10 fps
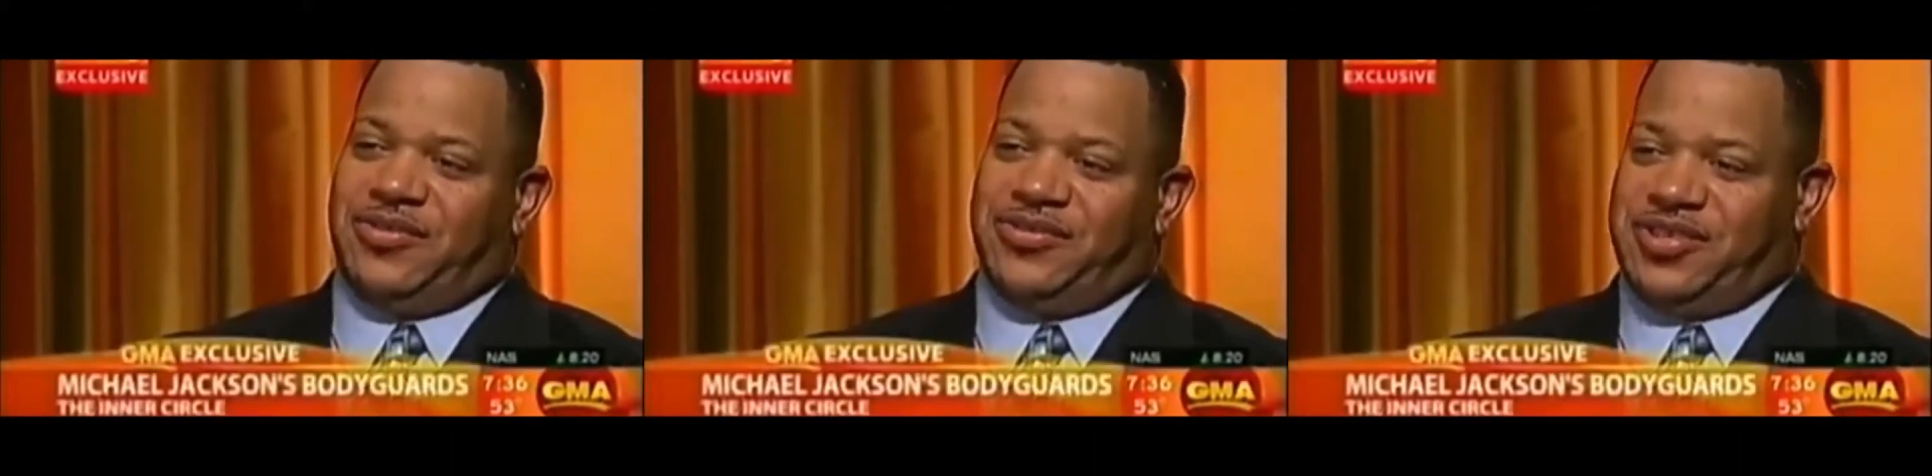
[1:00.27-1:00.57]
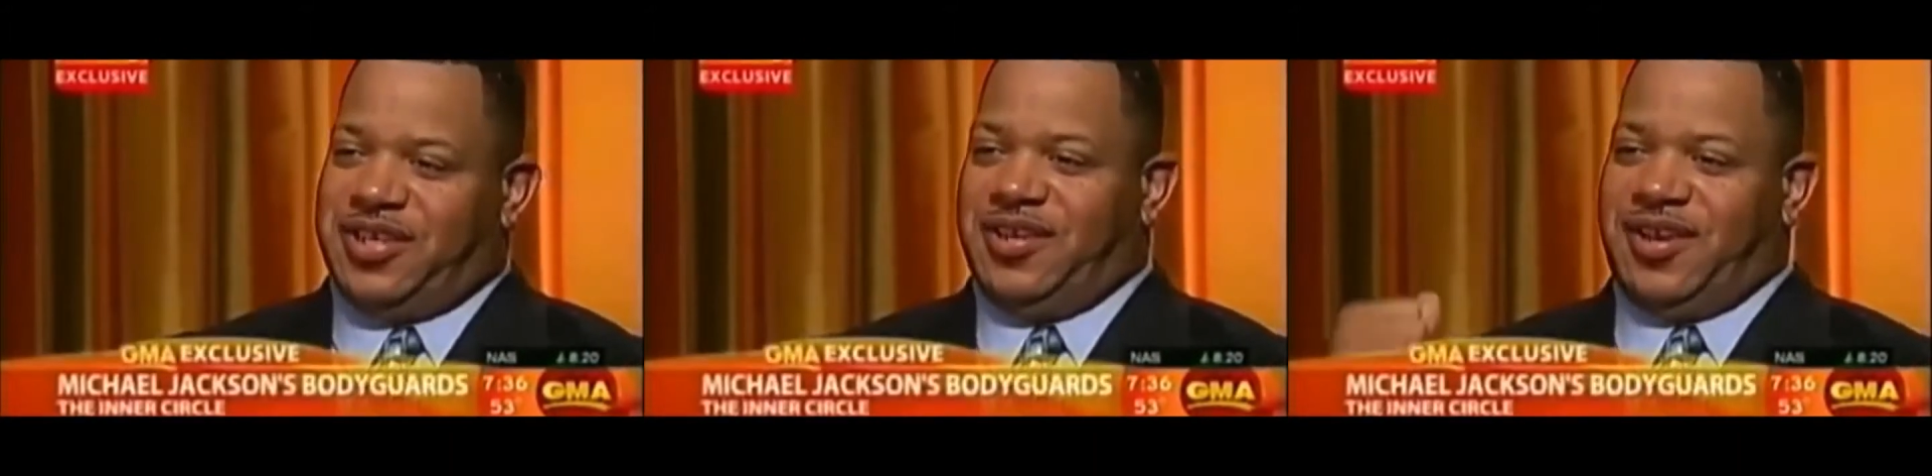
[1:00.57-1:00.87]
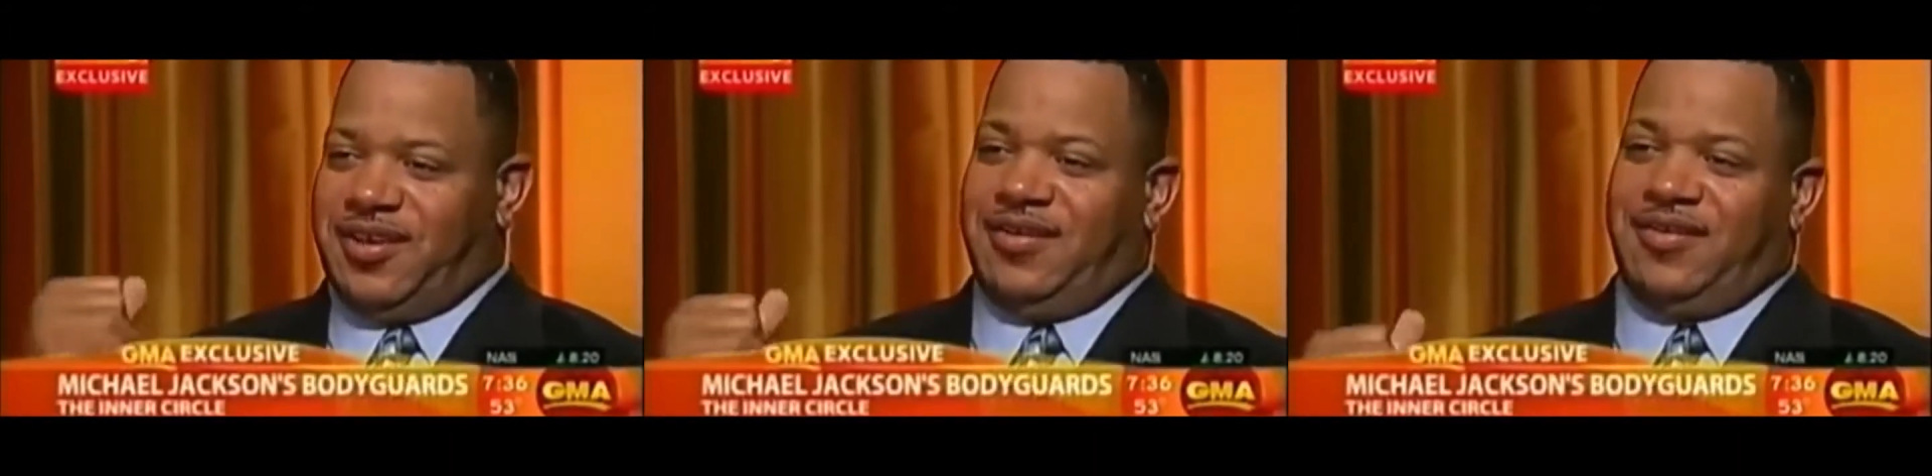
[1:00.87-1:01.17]
You couldn't
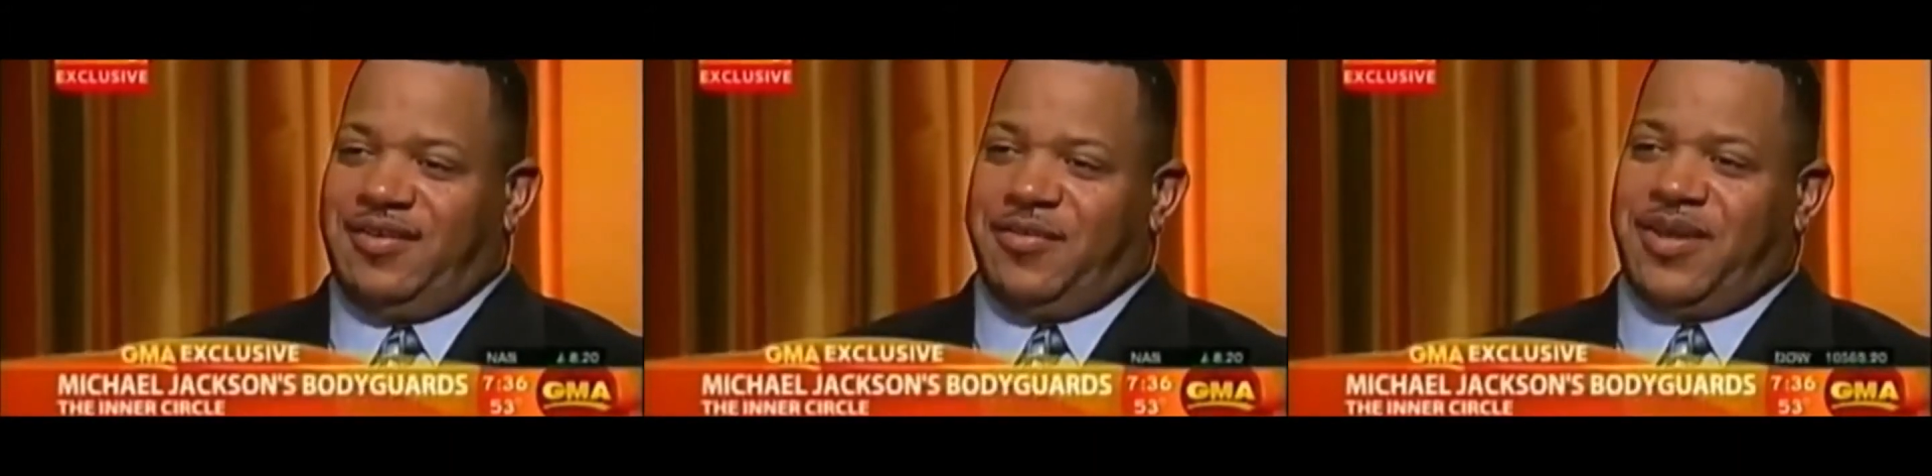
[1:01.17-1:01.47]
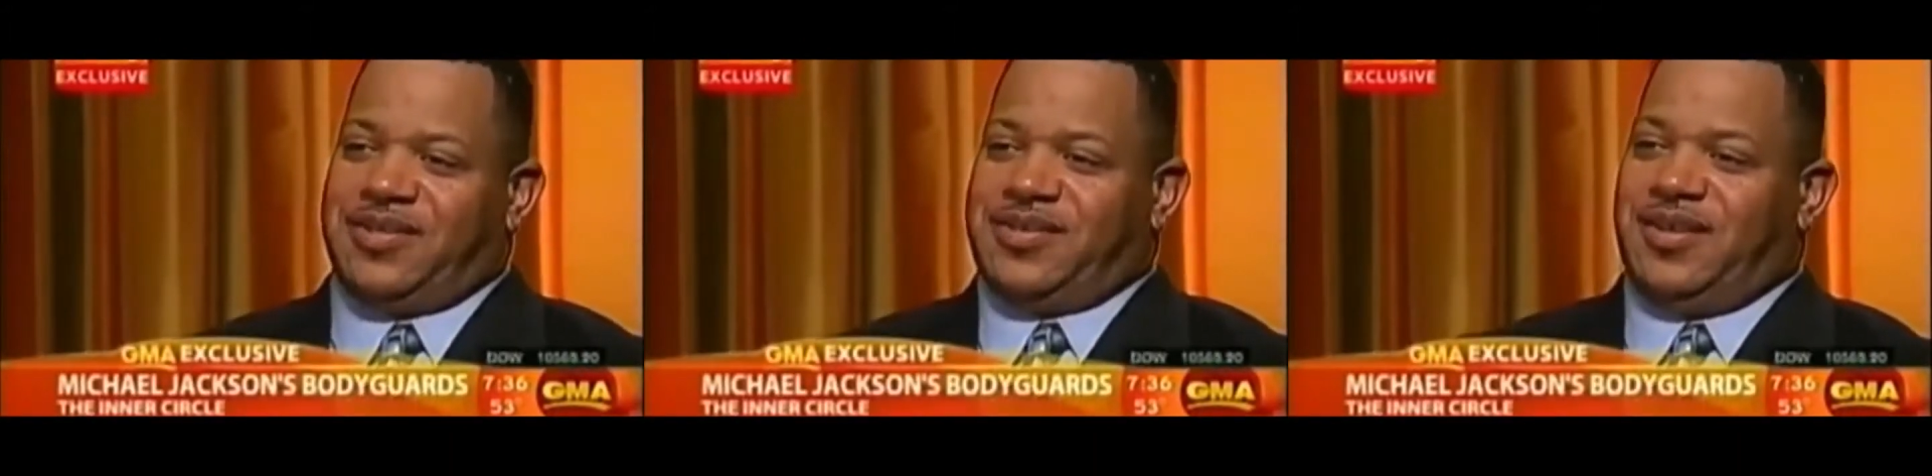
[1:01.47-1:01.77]
see in the back